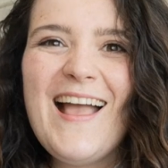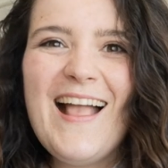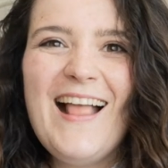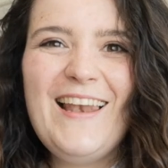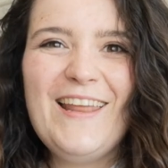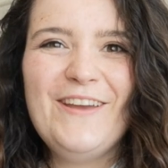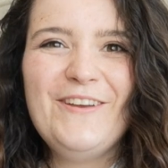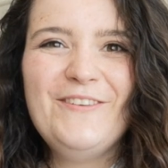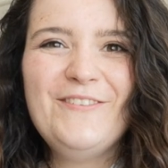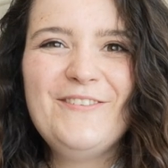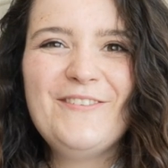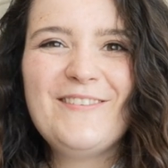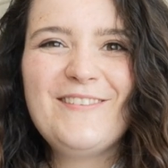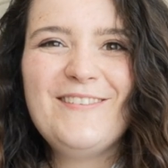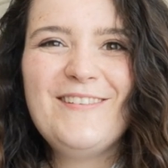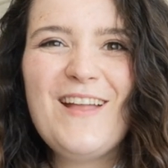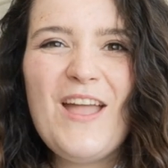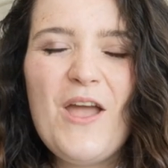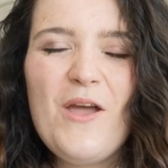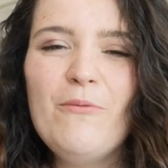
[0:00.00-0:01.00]
Hello,
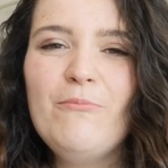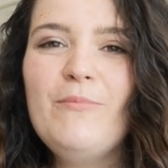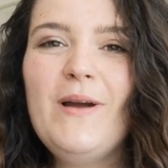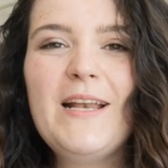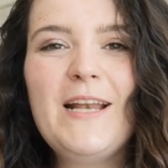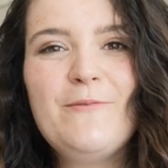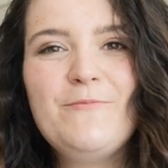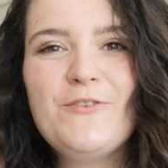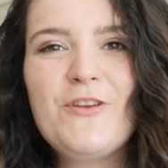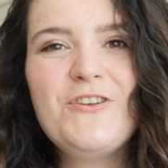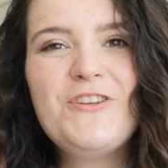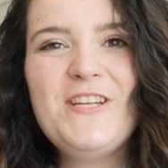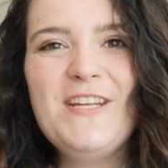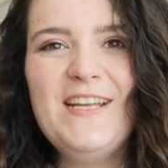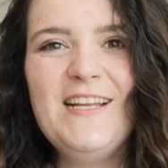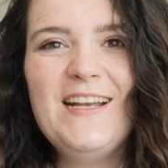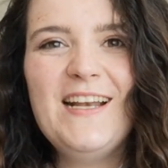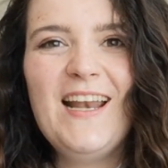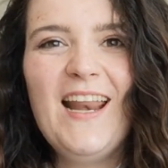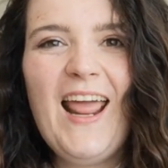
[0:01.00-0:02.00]
my name's
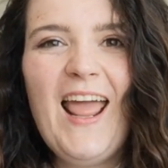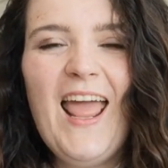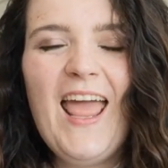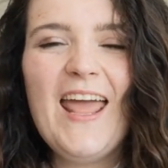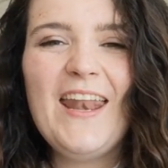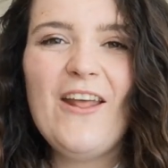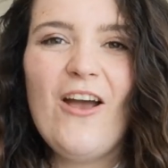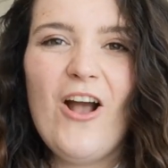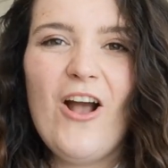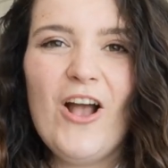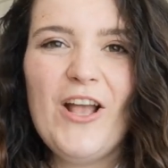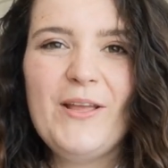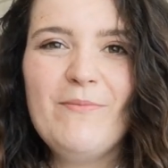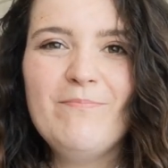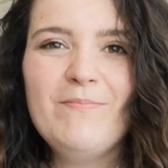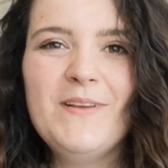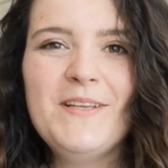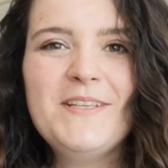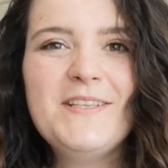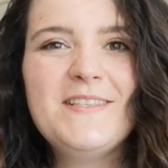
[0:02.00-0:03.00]
Oisin, and
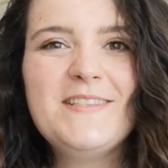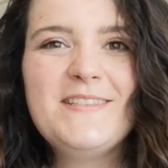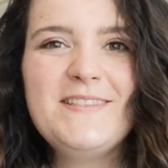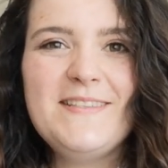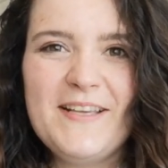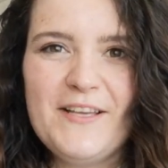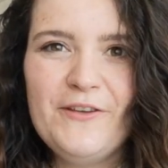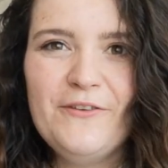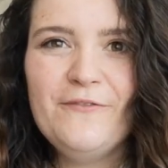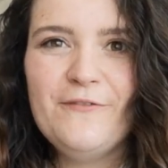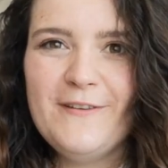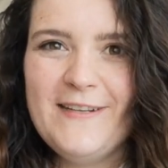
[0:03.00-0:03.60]
I'm sick of